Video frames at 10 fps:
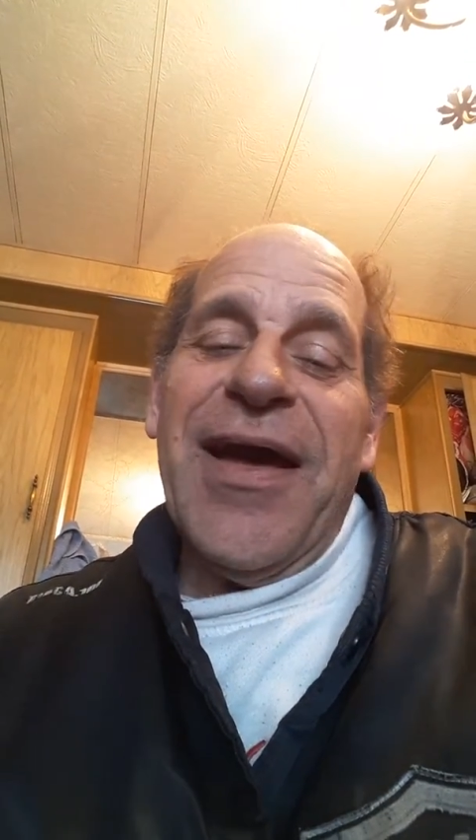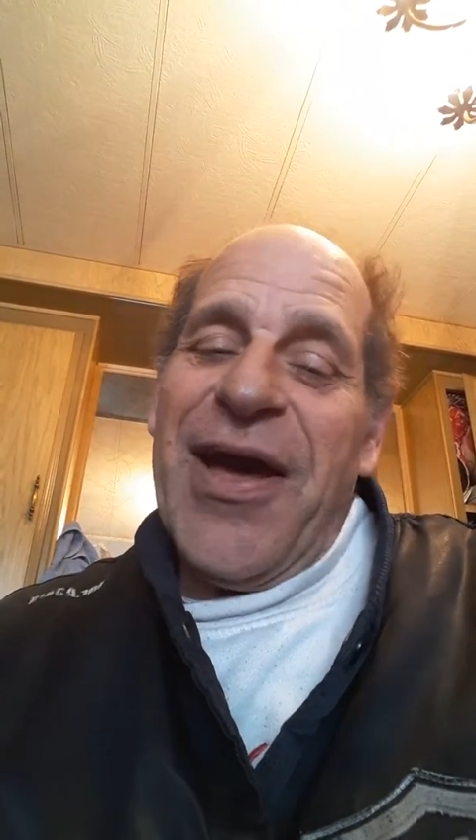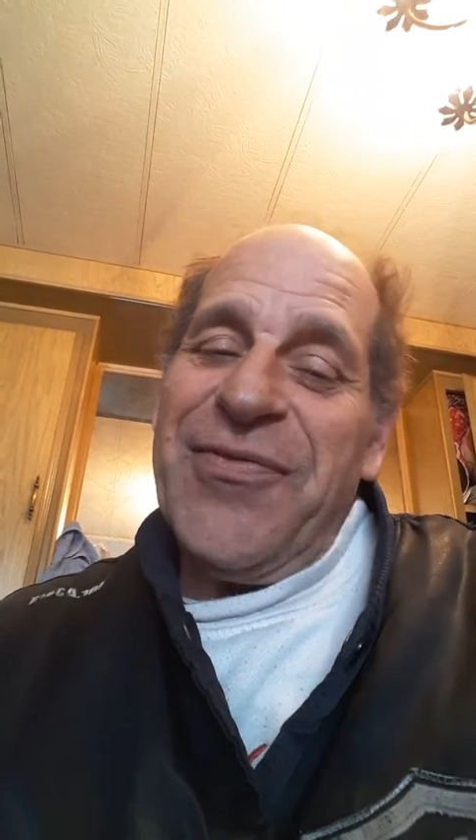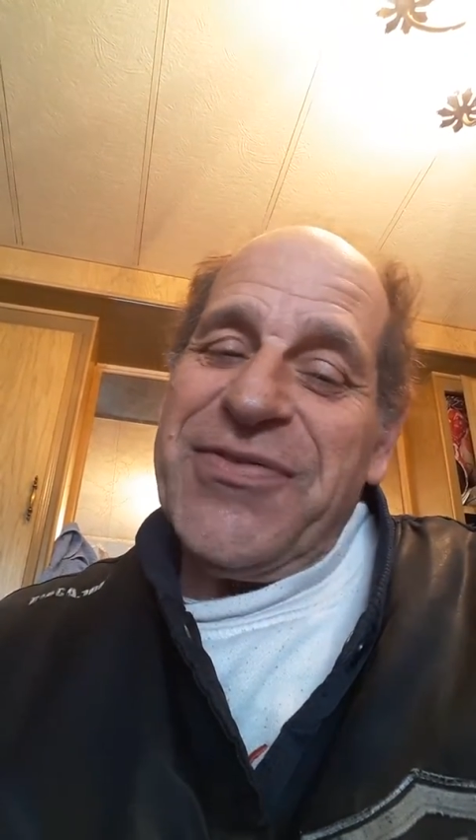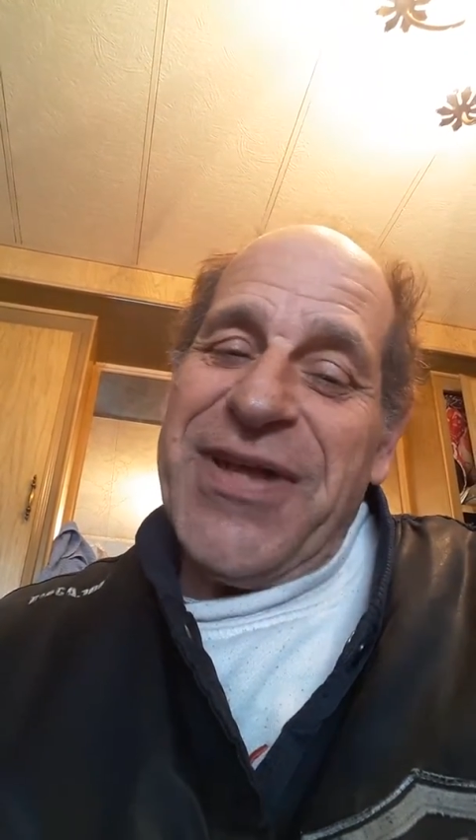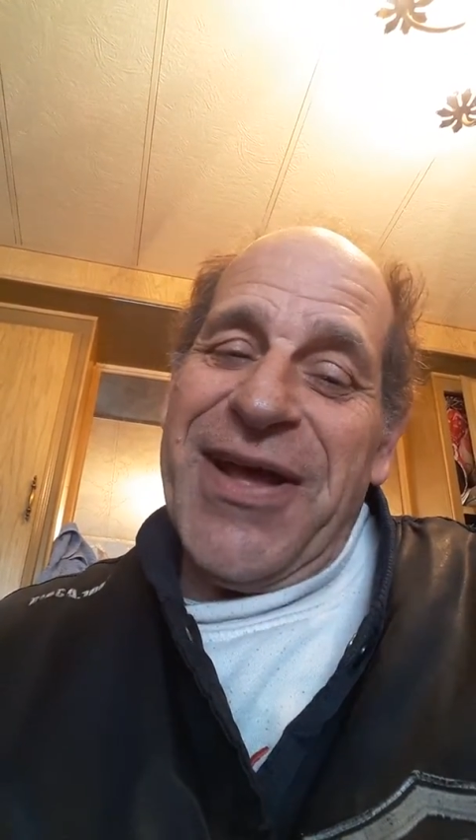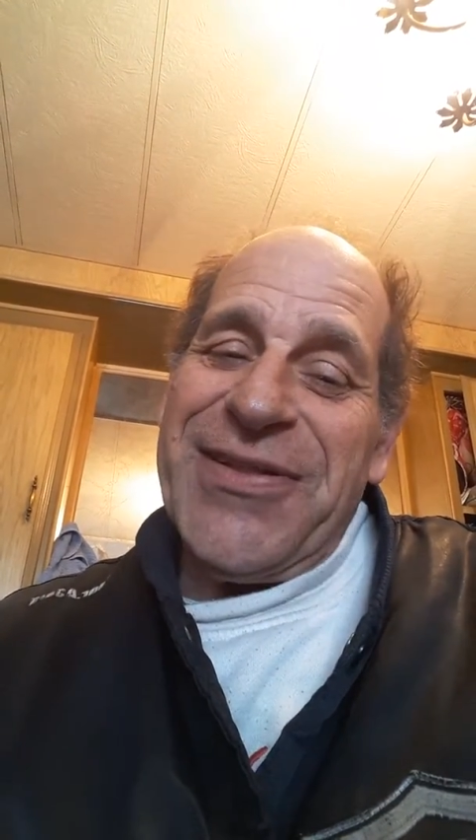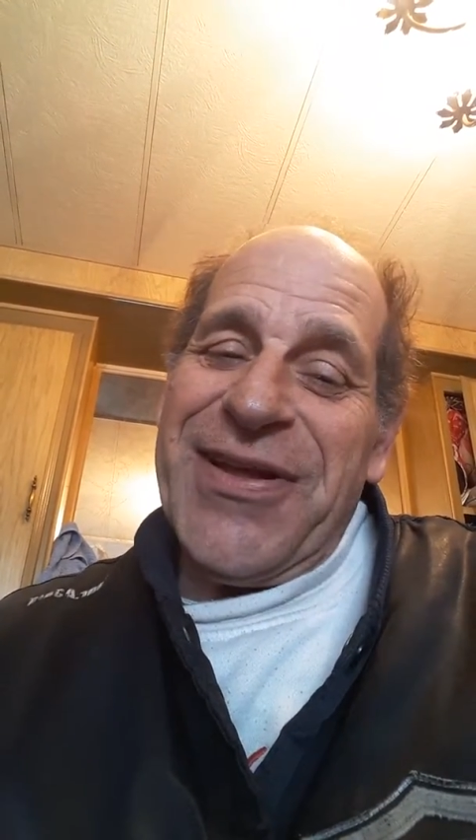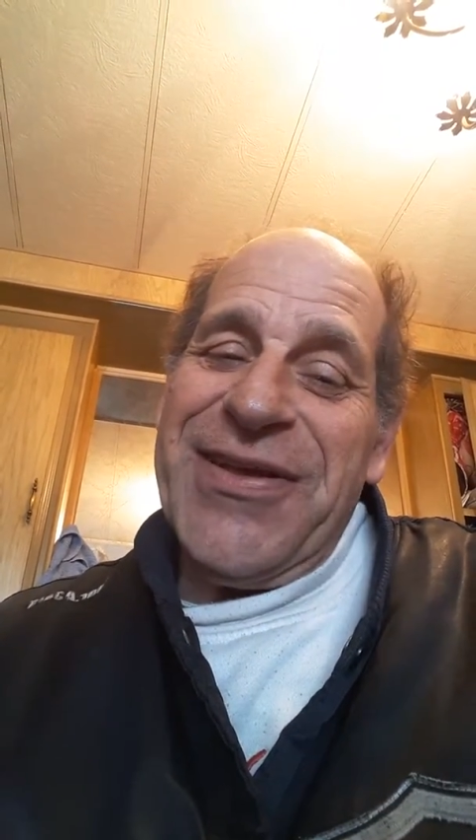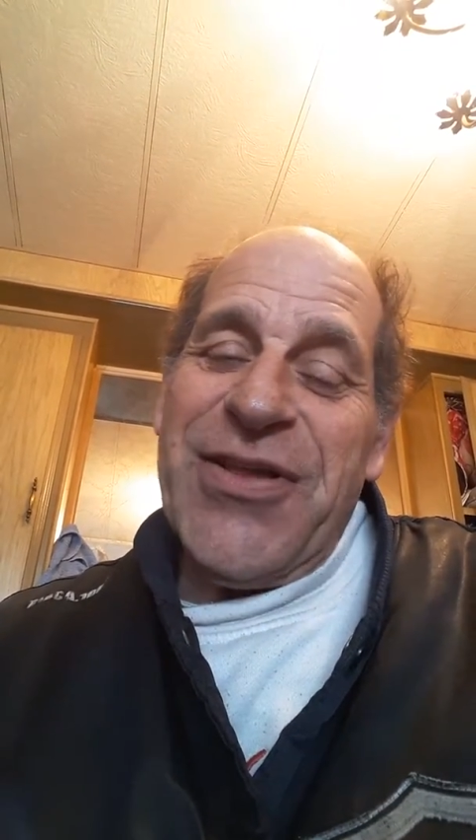
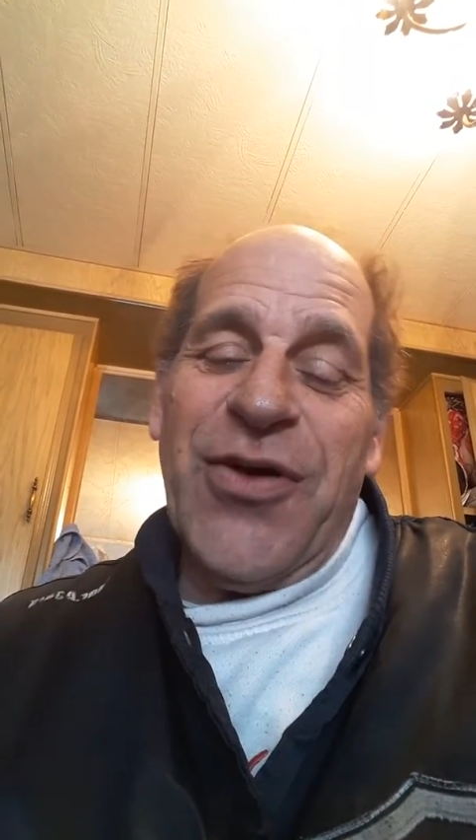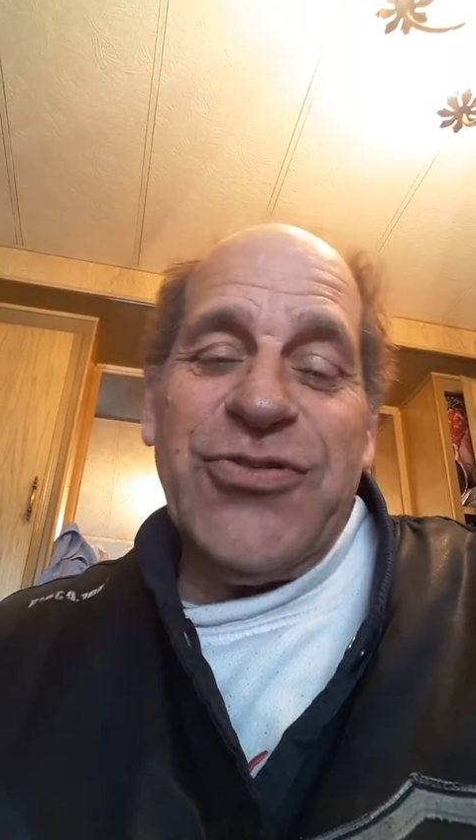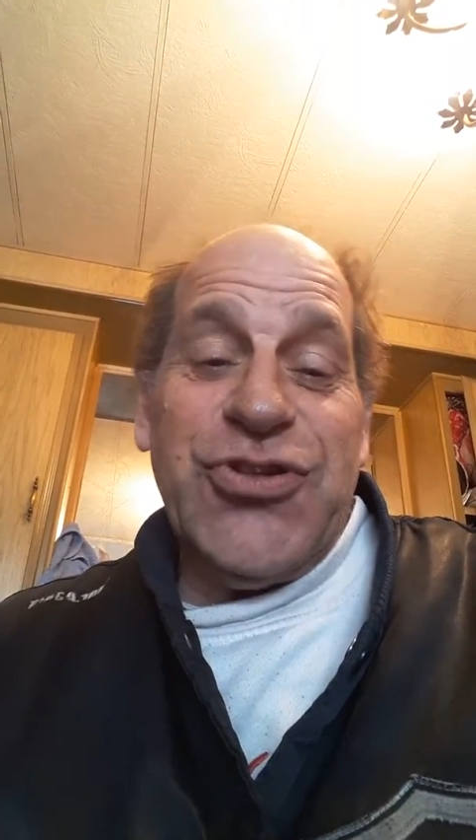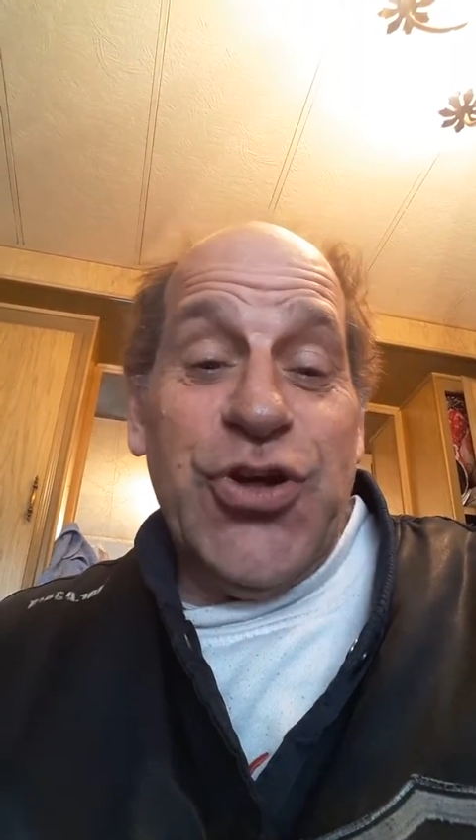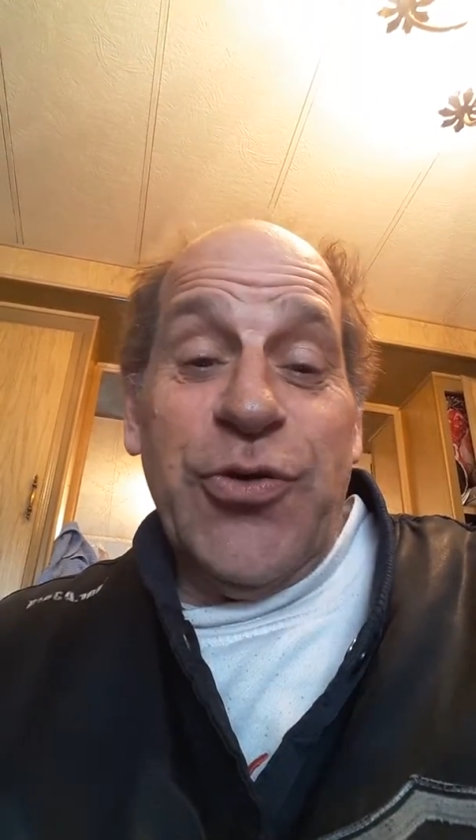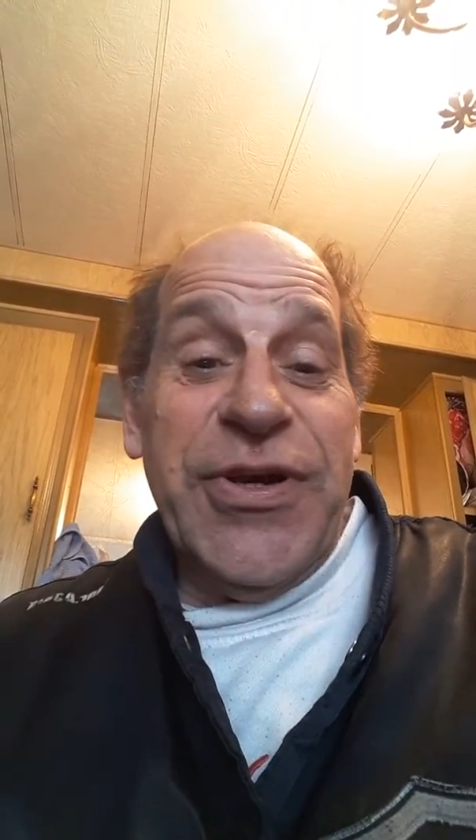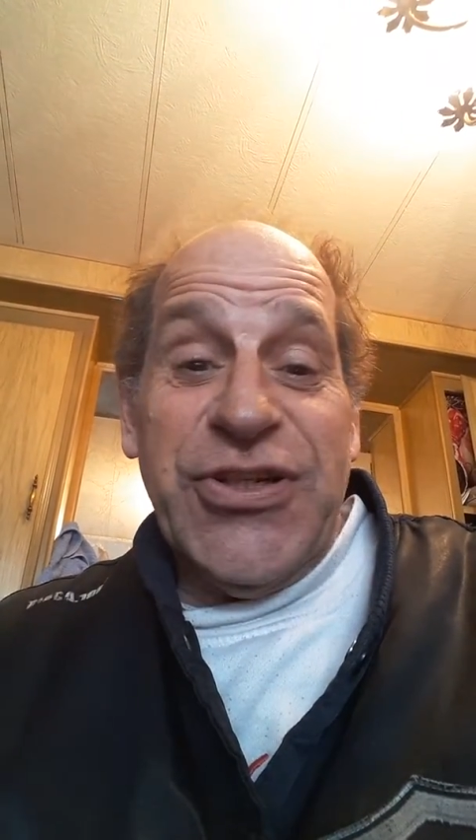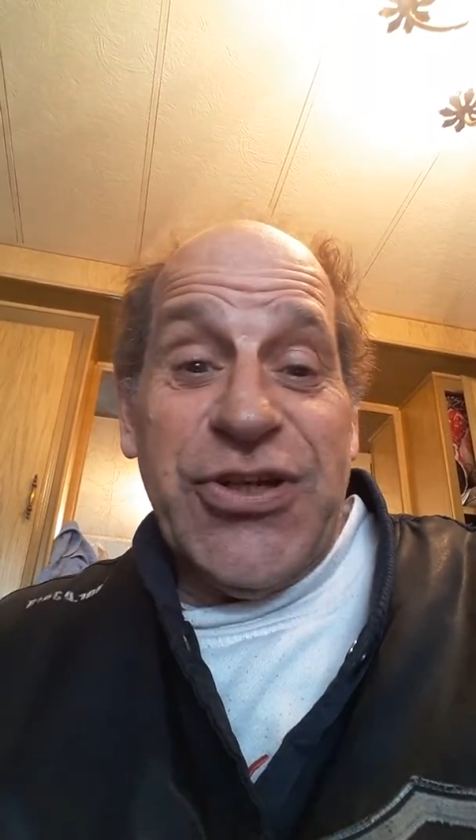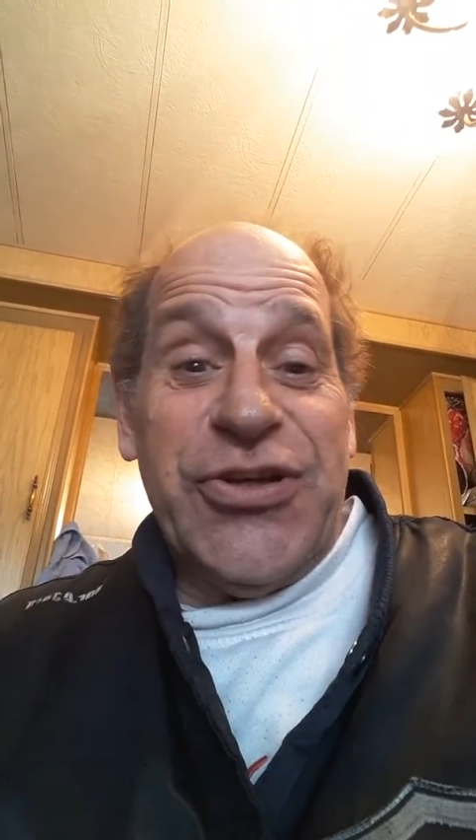Evidently, those Jewish